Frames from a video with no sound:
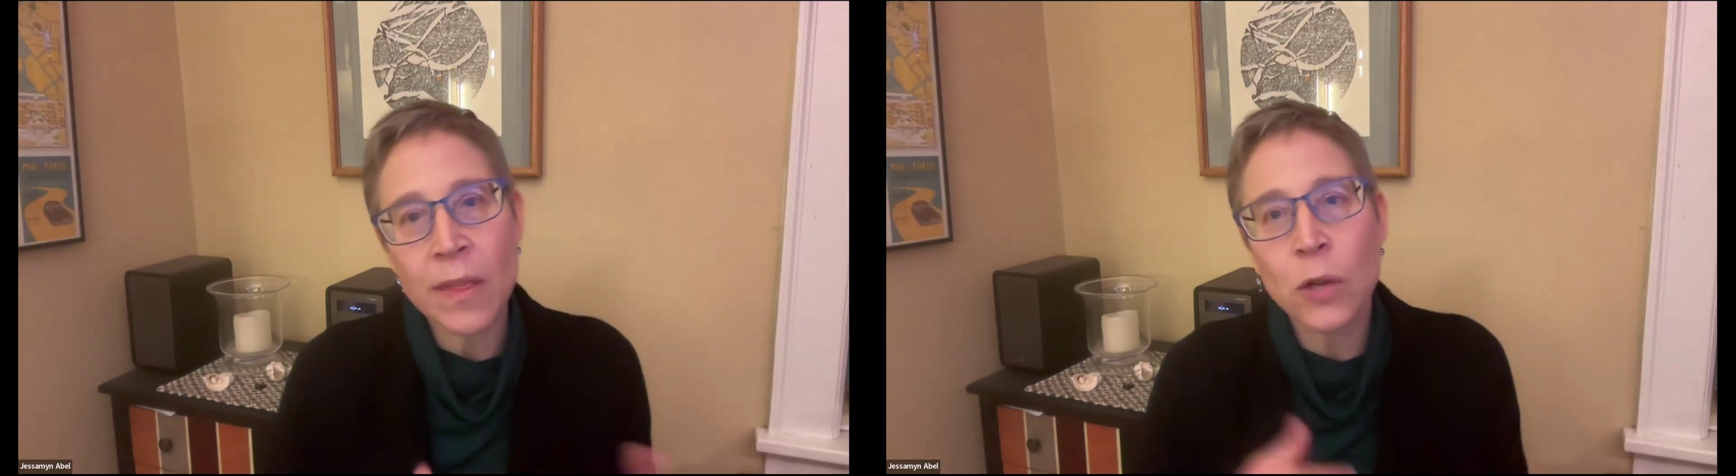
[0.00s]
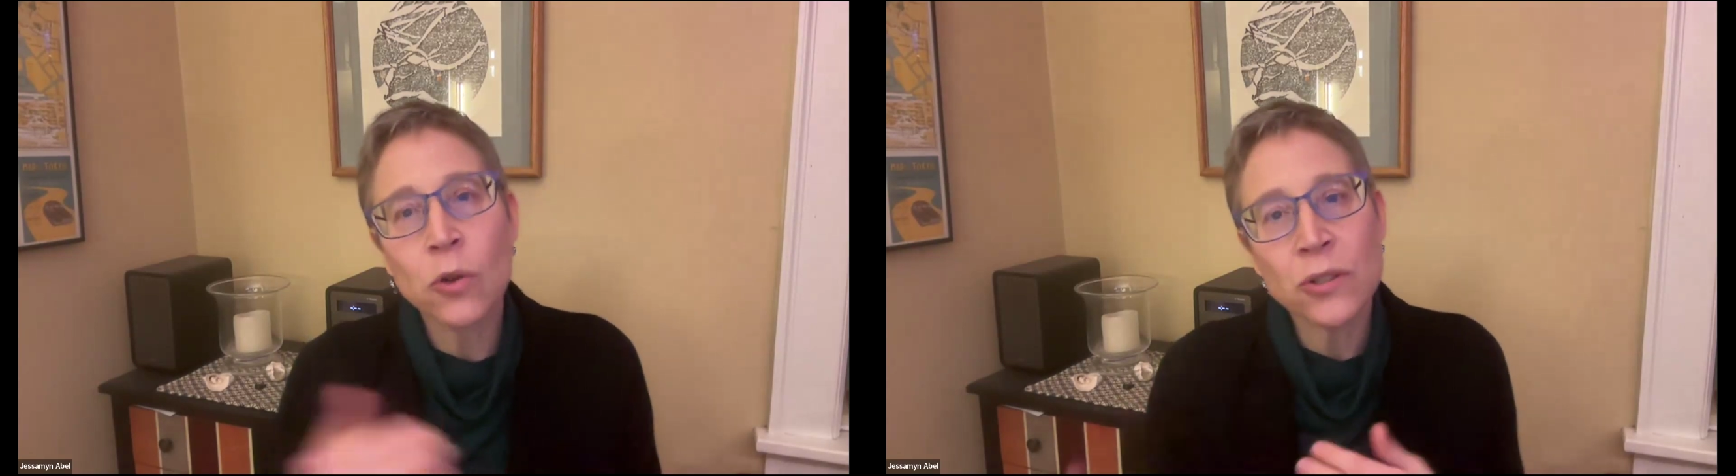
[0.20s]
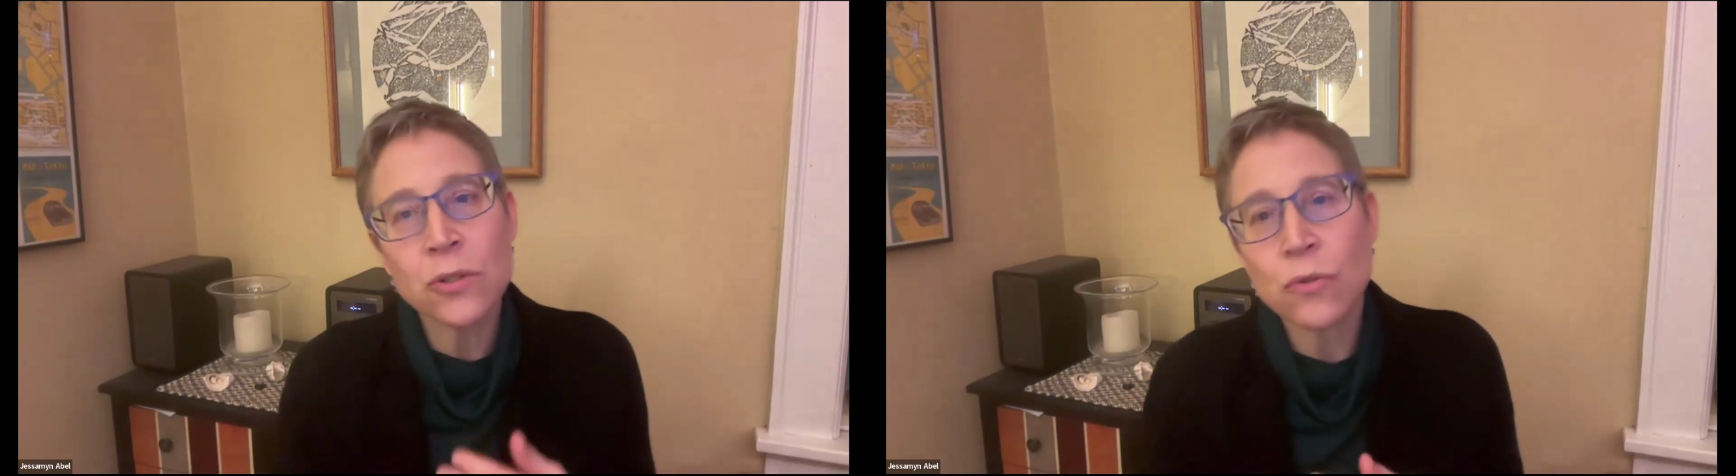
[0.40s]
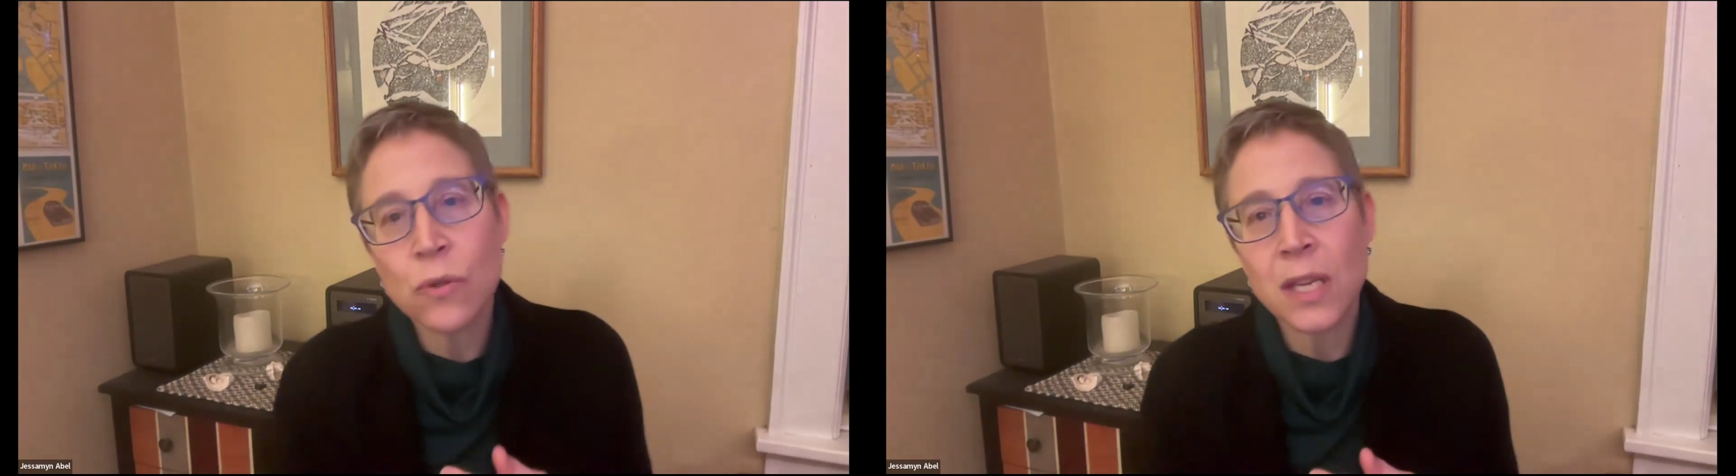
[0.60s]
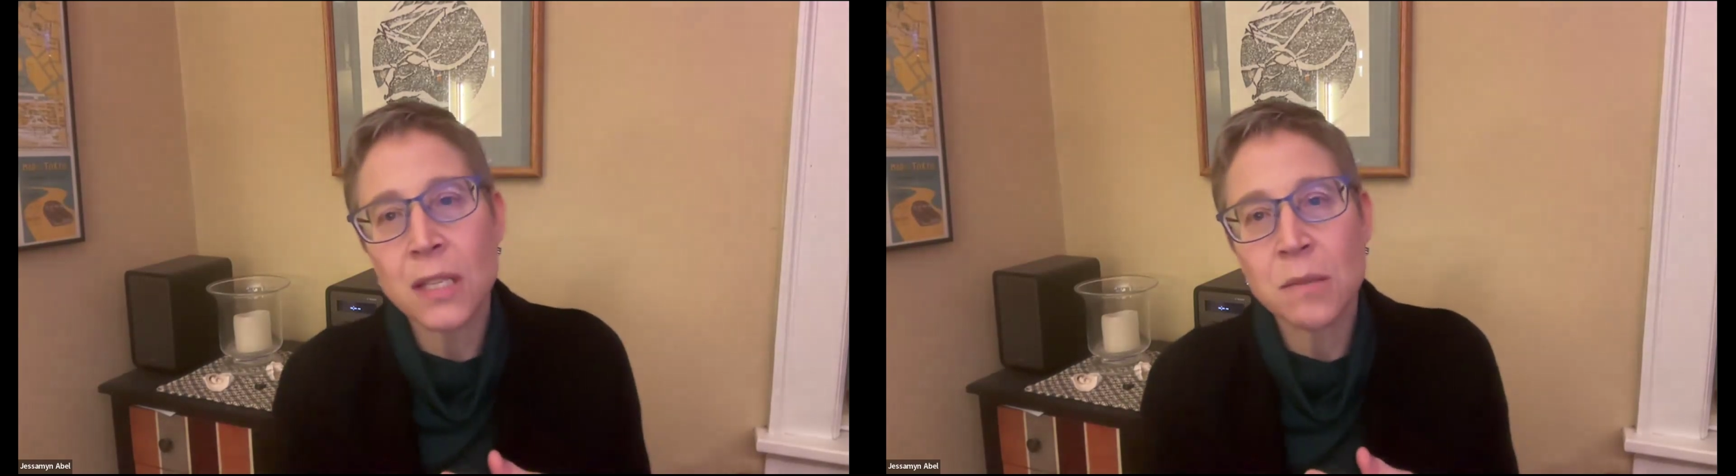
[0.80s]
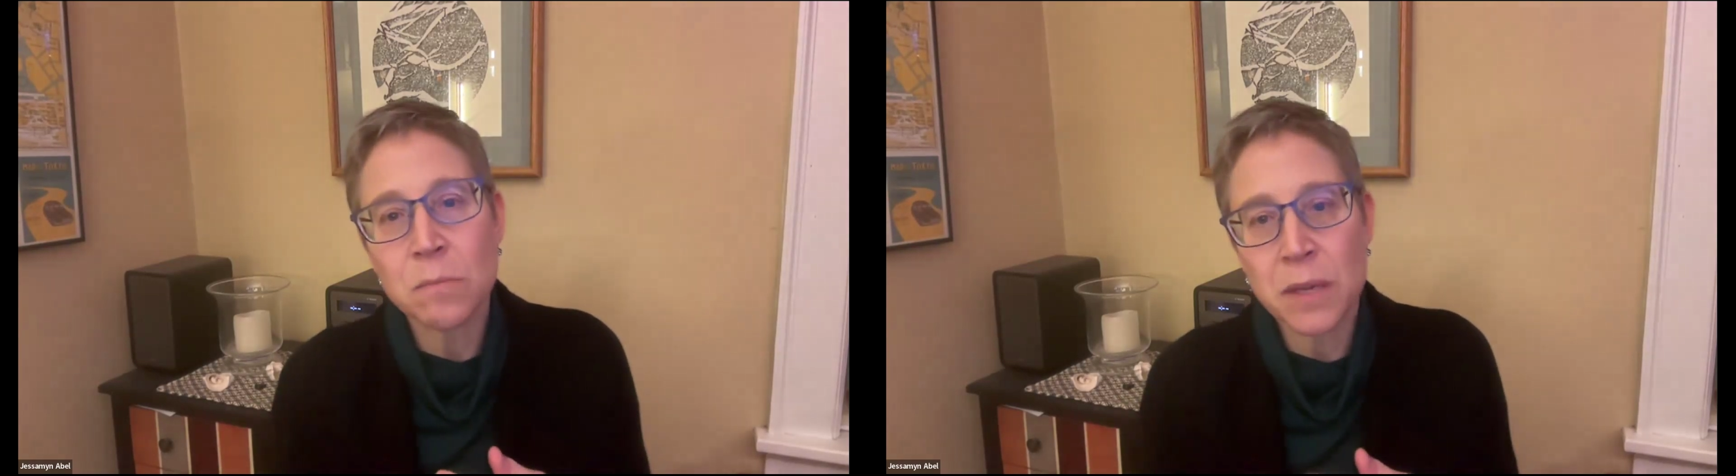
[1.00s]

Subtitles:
well, they couldn't do this